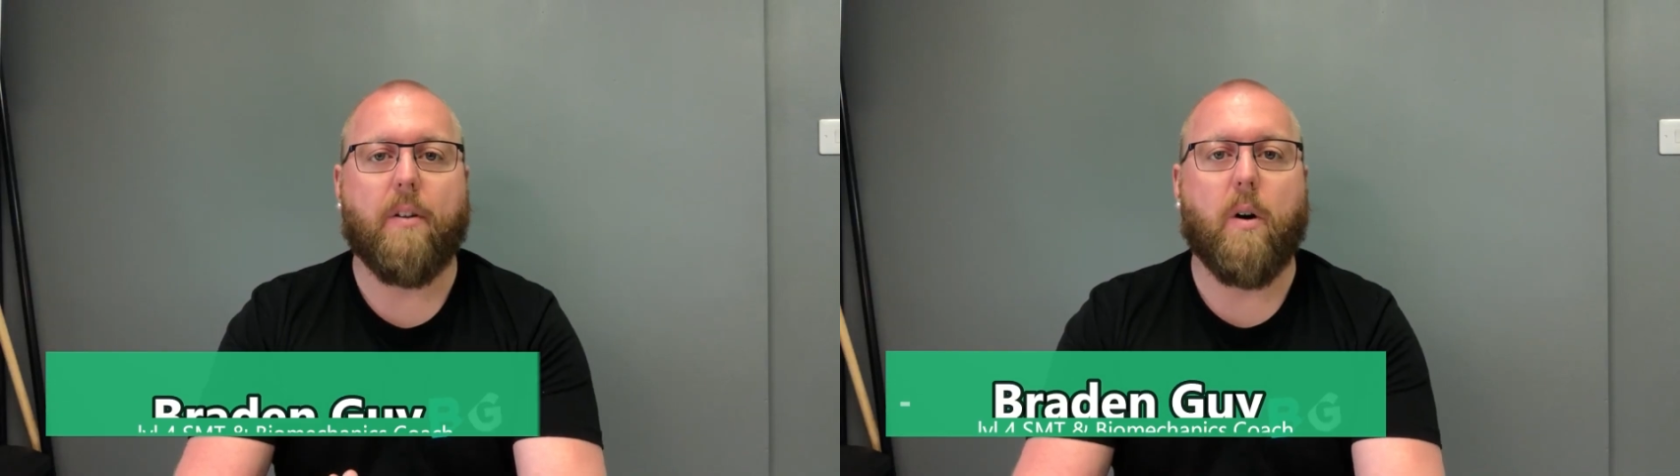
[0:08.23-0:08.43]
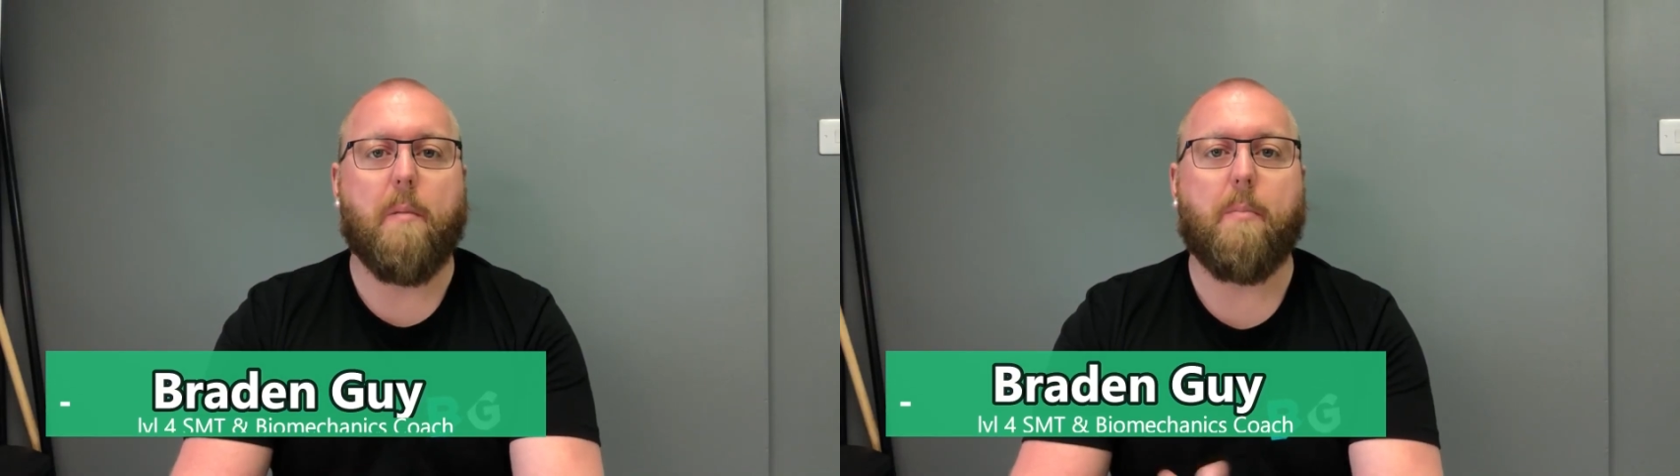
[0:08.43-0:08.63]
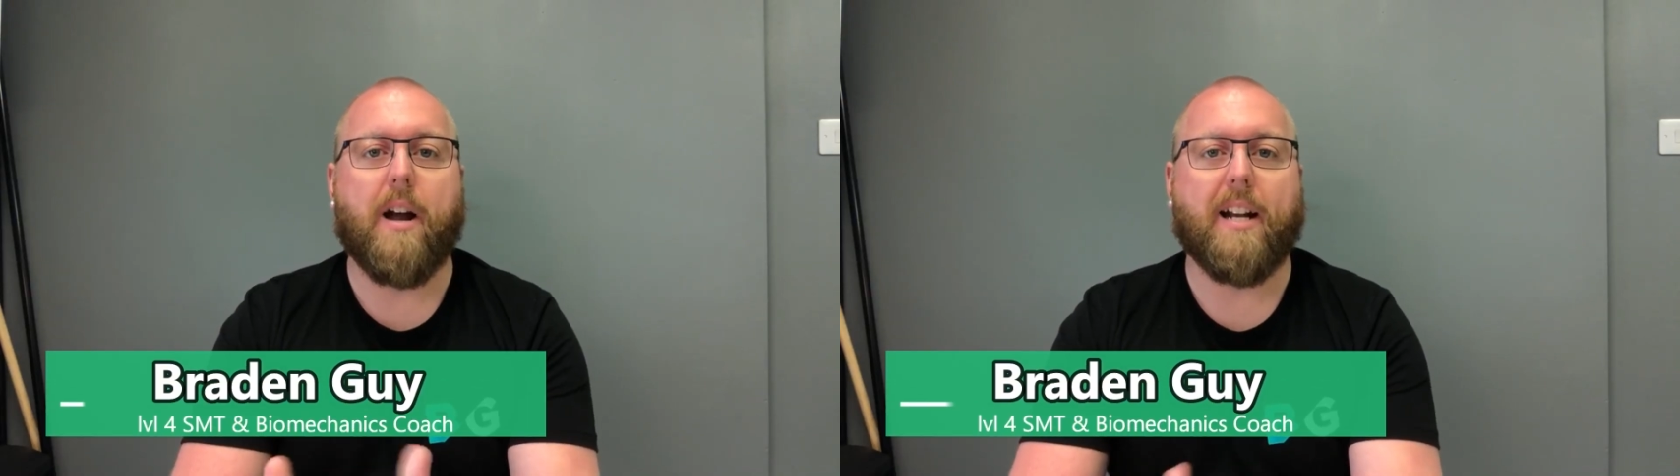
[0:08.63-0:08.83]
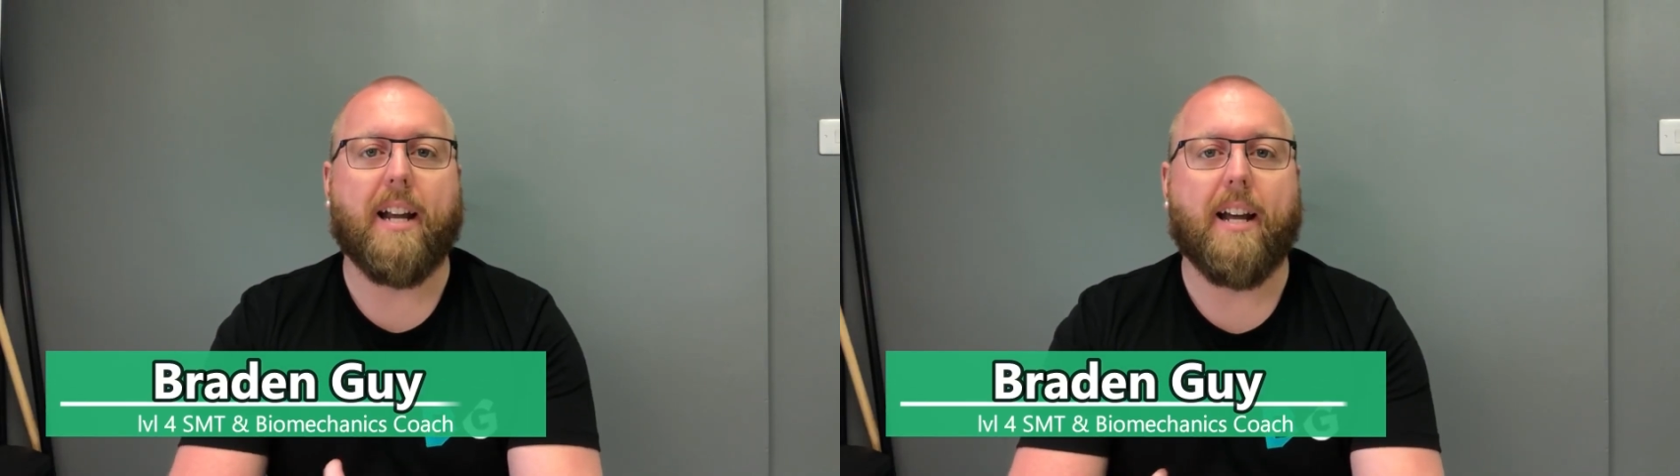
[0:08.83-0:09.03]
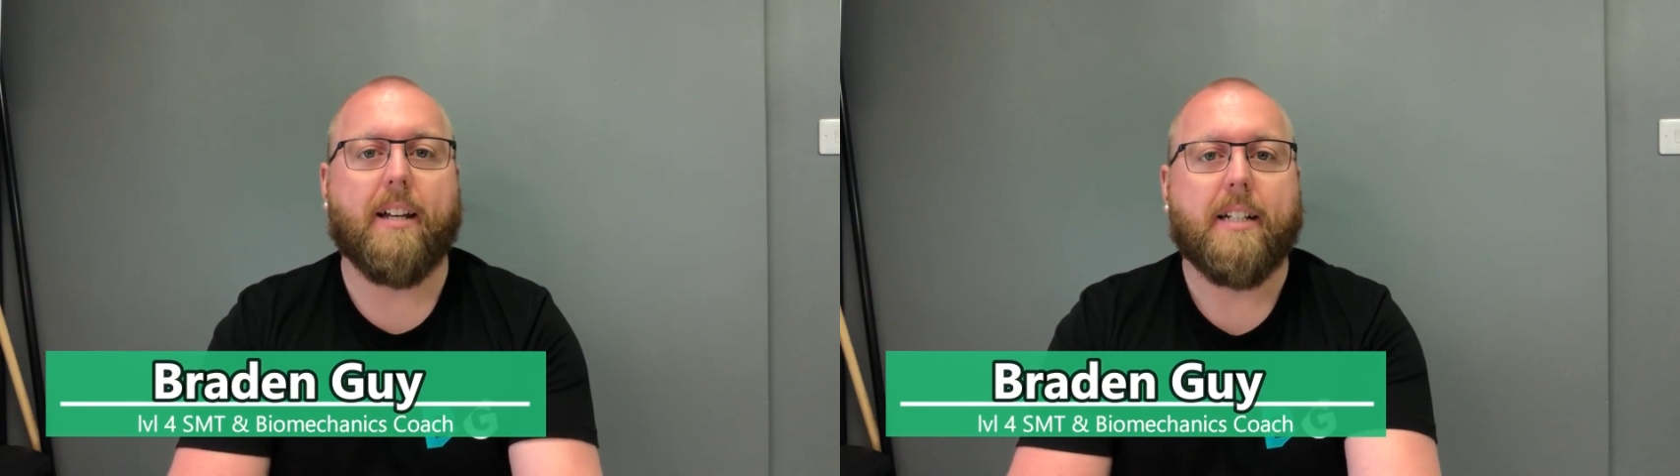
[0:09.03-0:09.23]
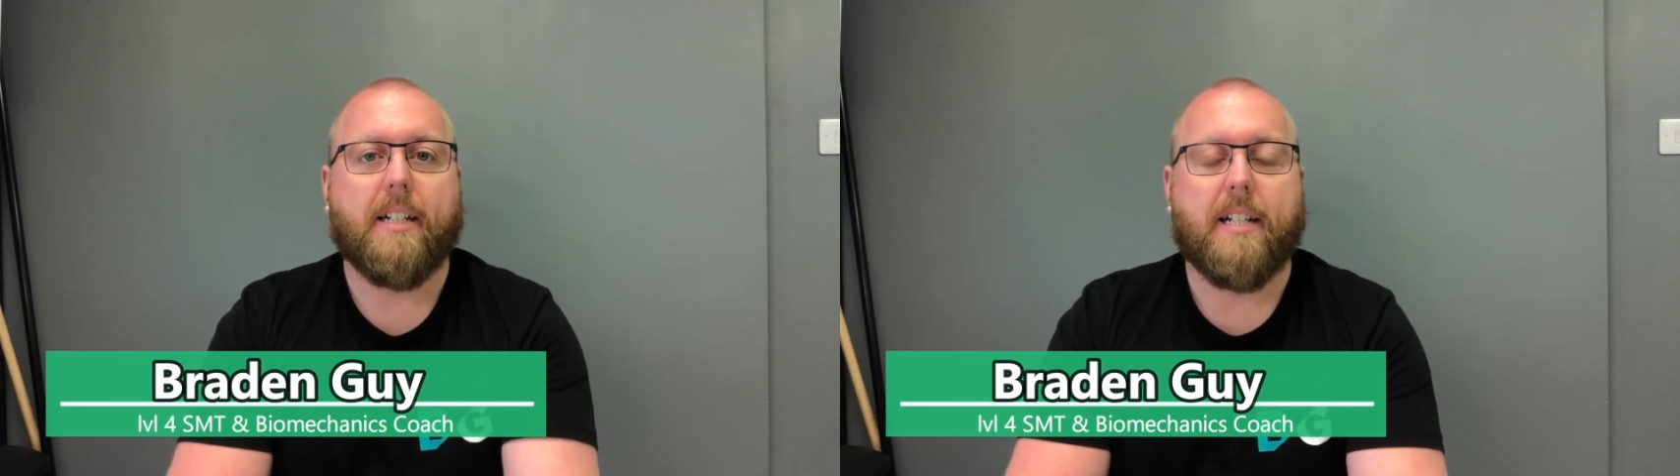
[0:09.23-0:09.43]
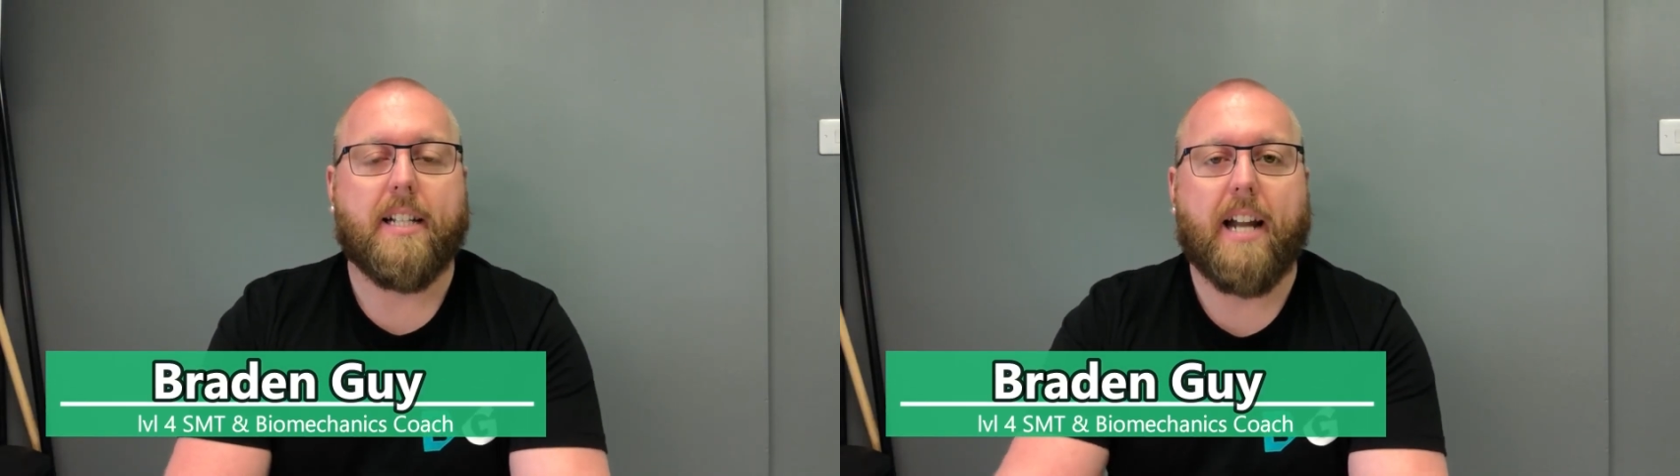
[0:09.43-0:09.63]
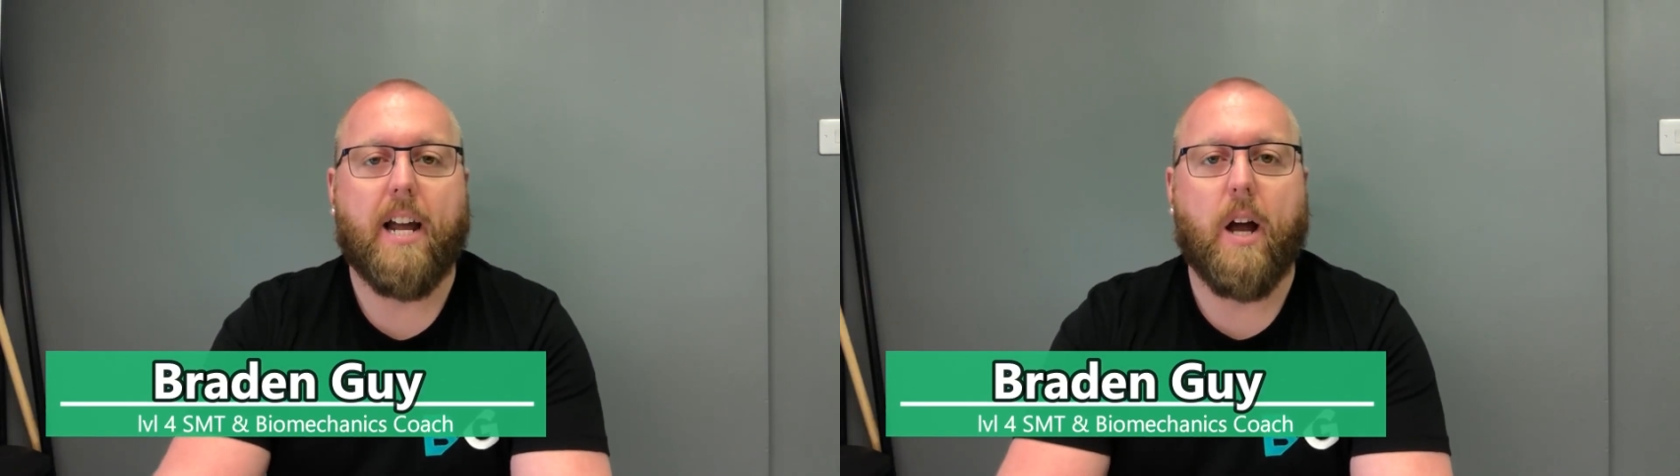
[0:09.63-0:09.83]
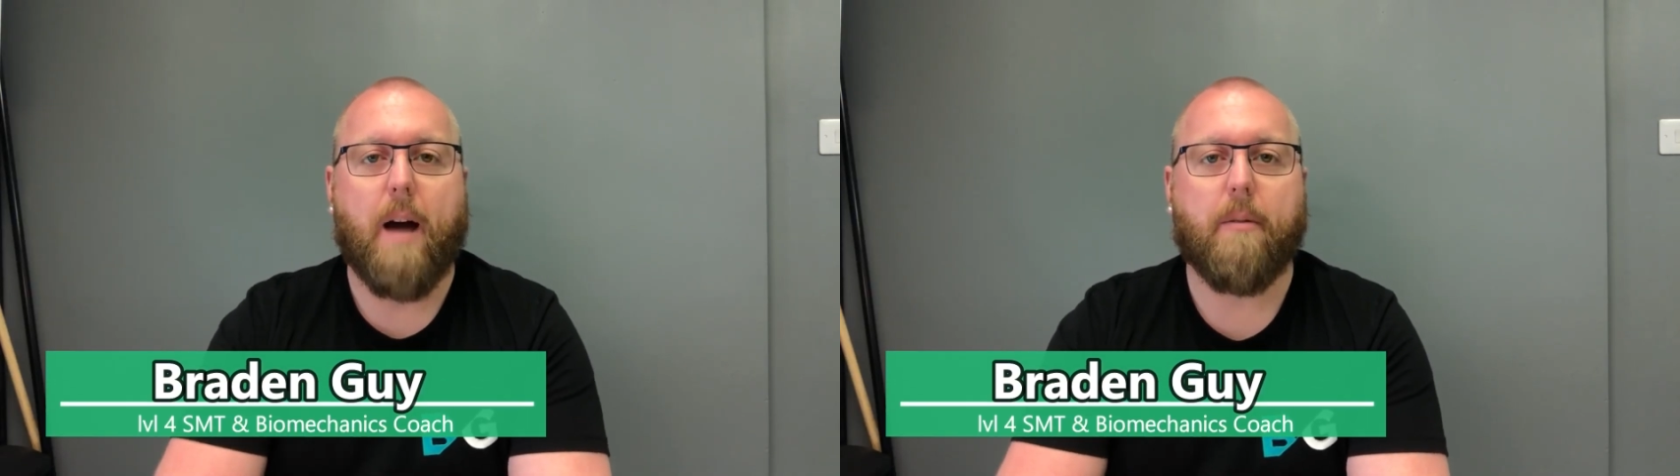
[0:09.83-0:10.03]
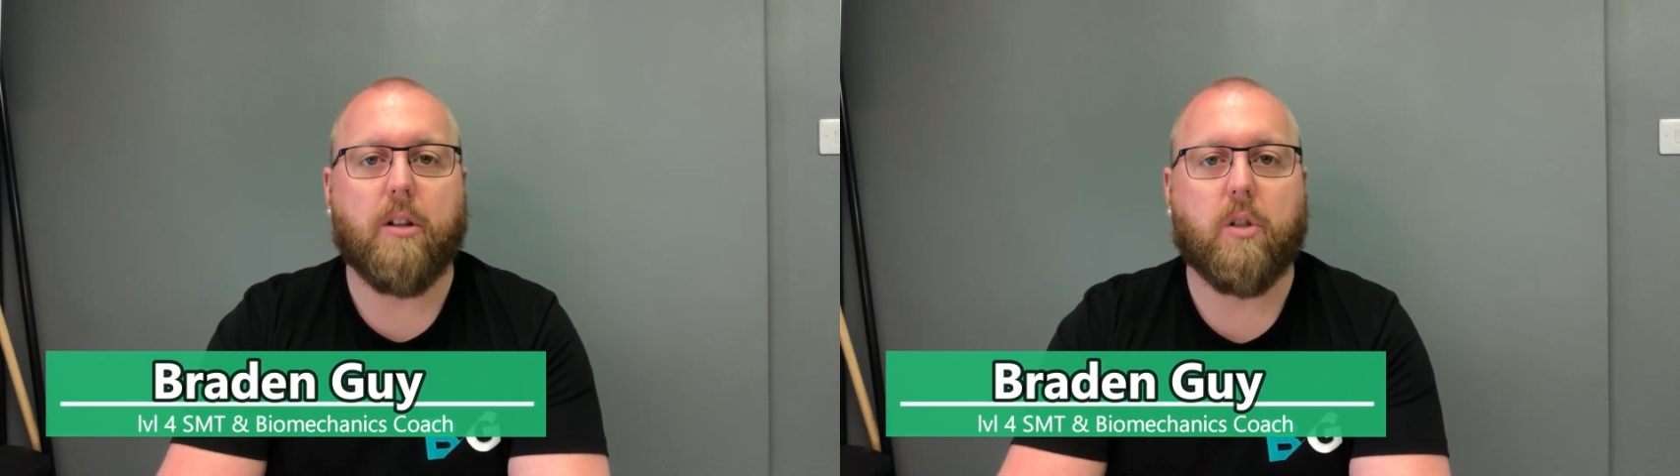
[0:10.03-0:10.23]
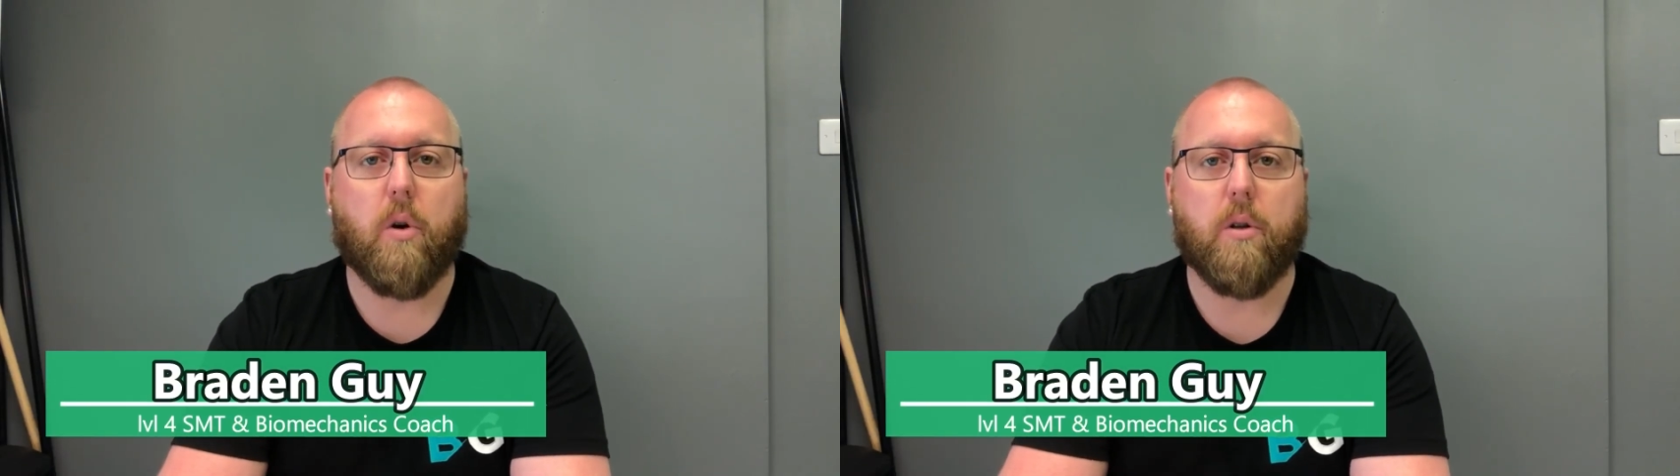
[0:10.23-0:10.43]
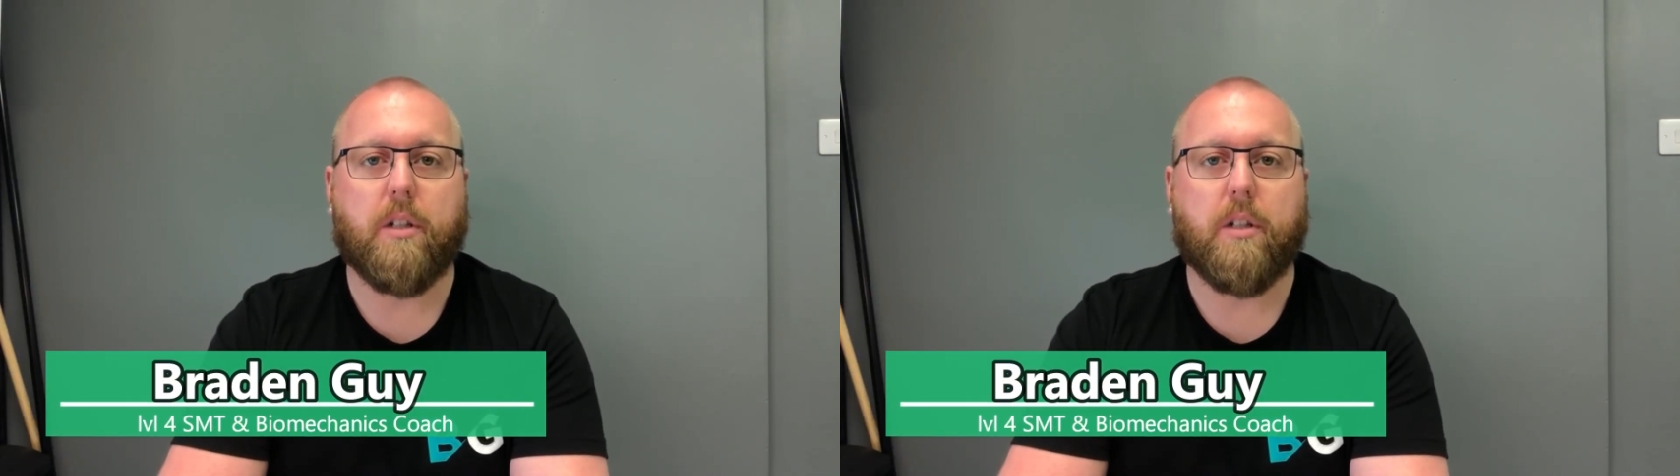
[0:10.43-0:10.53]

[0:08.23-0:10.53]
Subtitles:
everyone, Braden here. Today I'm going to talk